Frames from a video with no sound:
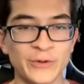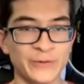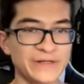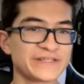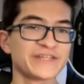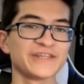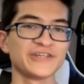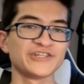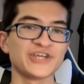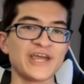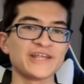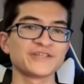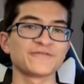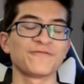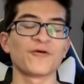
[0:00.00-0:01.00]
We recently
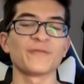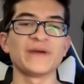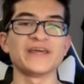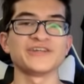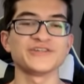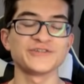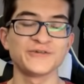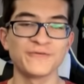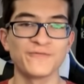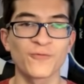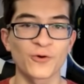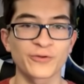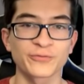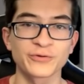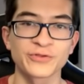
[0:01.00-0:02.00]
changed the formation to
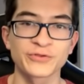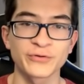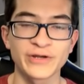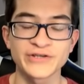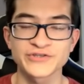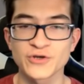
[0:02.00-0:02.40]
4-3-3,